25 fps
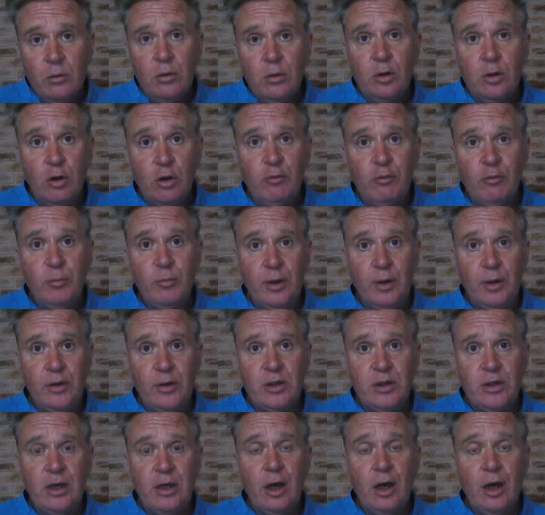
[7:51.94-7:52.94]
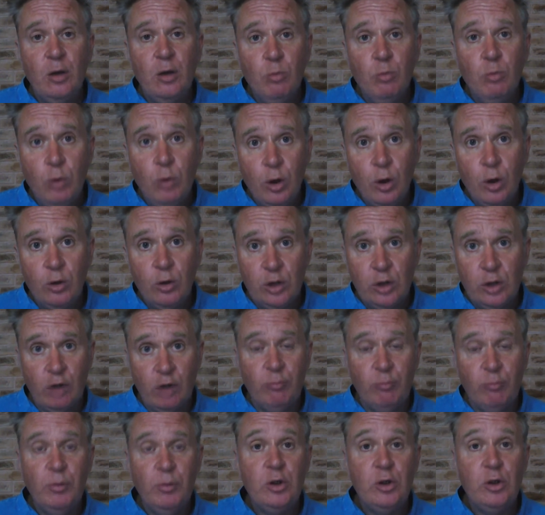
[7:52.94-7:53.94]
government and world
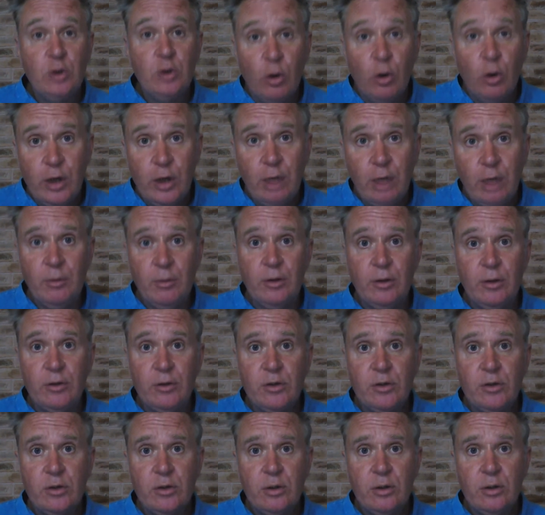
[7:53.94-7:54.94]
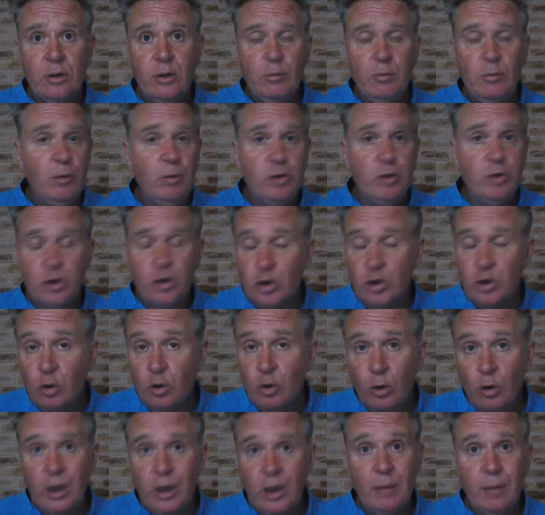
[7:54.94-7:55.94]
government documents. We were just
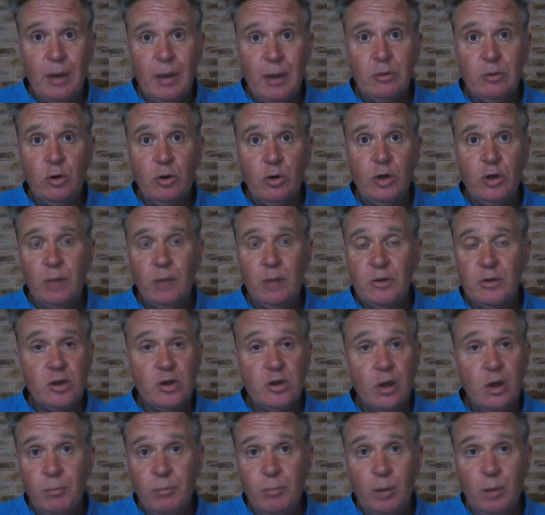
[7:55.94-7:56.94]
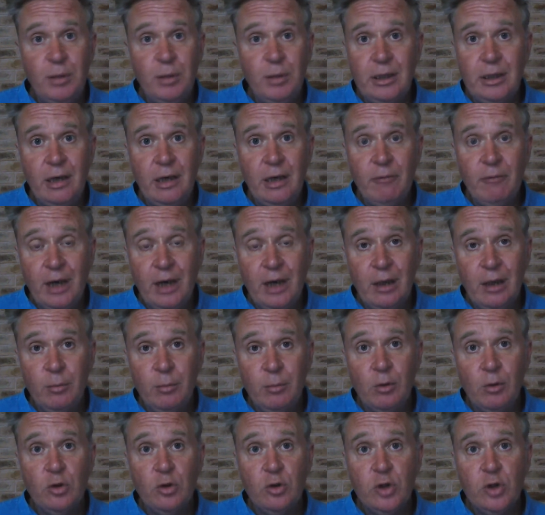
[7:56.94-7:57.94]
talking about documents that are publicly
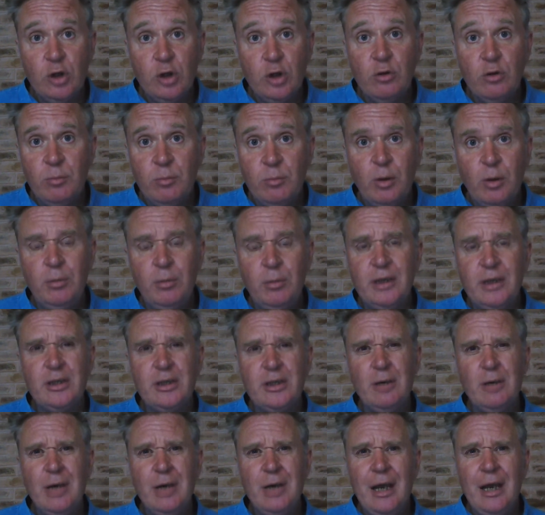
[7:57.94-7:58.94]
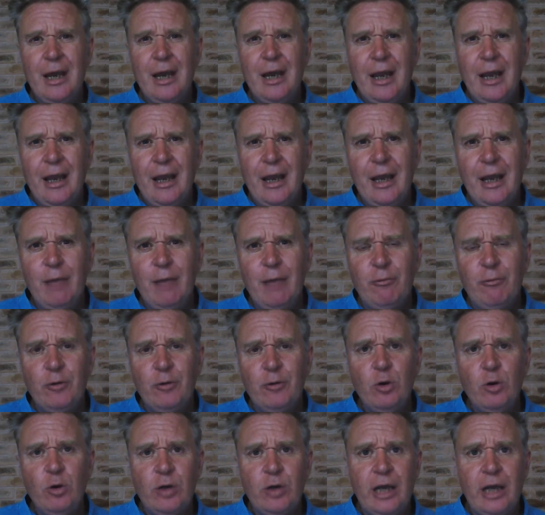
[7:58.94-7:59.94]
available to the public. So
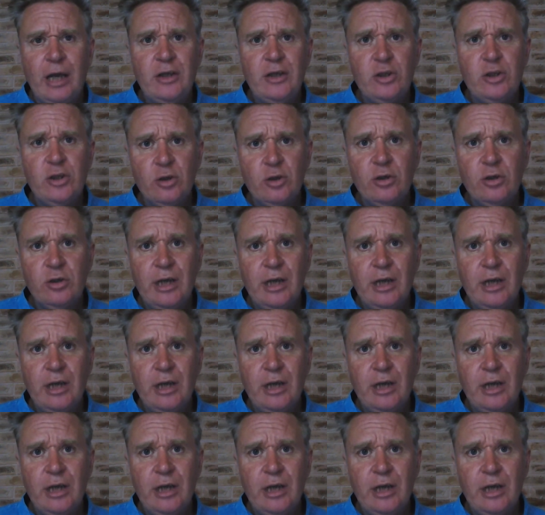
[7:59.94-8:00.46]
if you're getting shut